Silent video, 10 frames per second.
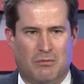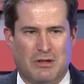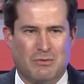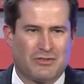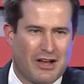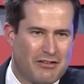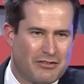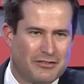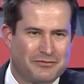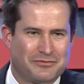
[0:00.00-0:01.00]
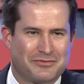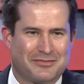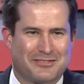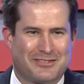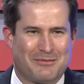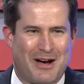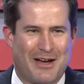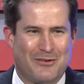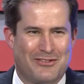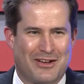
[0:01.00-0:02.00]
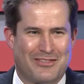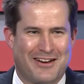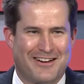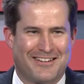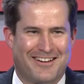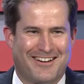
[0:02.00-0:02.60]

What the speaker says: He was kind of some Iowans out there.